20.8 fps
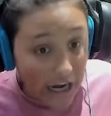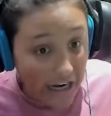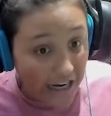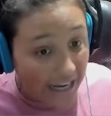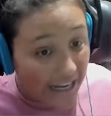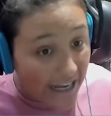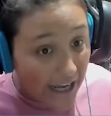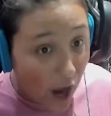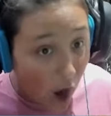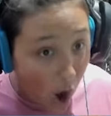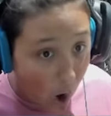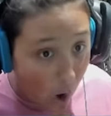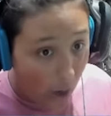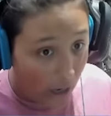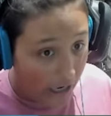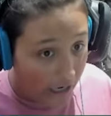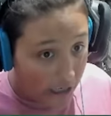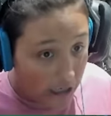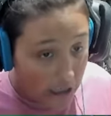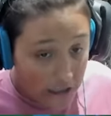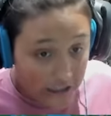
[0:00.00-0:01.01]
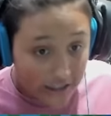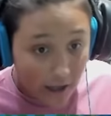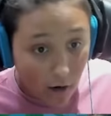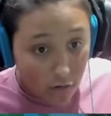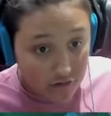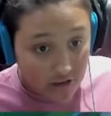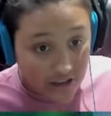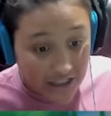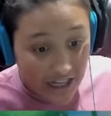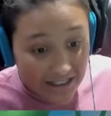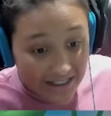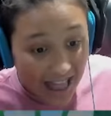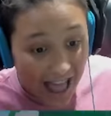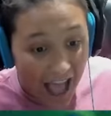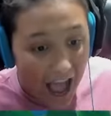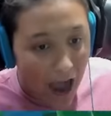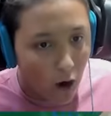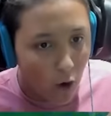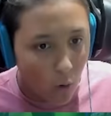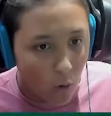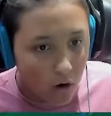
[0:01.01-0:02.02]
Eeyore! Yo, chill
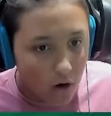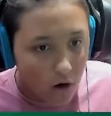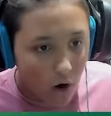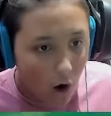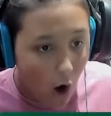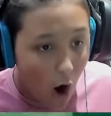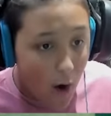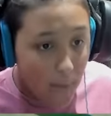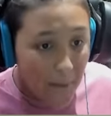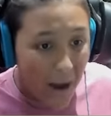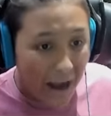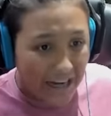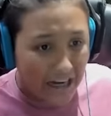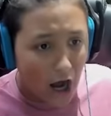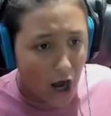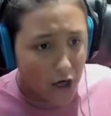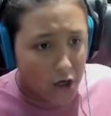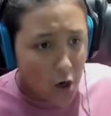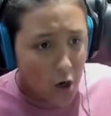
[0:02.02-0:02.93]
out! Oh my god!